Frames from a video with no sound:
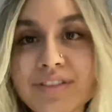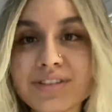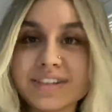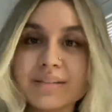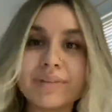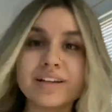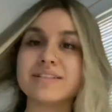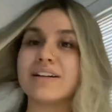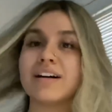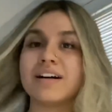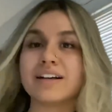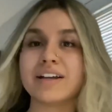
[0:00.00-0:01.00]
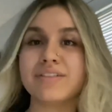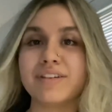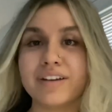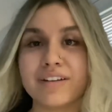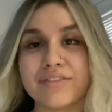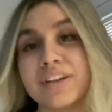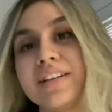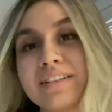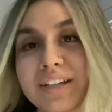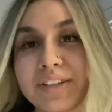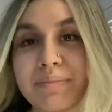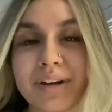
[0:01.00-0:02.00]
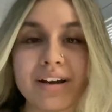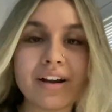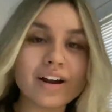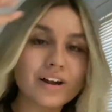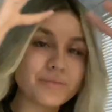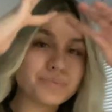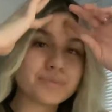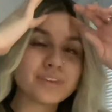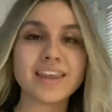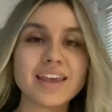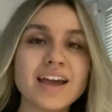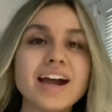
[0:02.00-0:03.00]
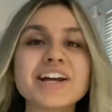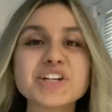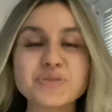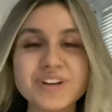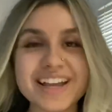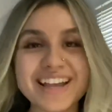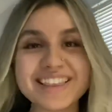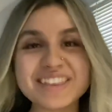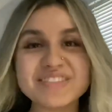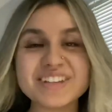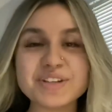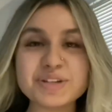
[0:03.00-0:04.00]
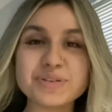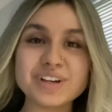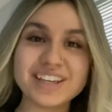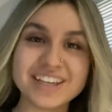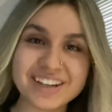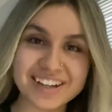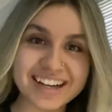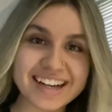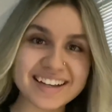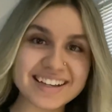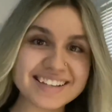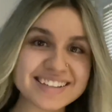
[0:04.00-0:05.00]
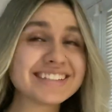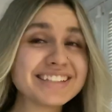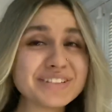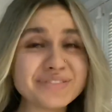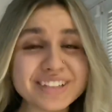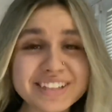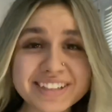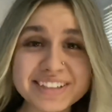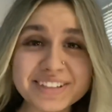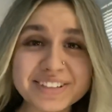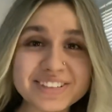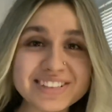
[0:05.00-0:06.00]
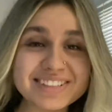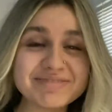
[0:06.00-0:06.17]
see my dog and you hear Victor in the background. I just want to end the video here, guys. This video,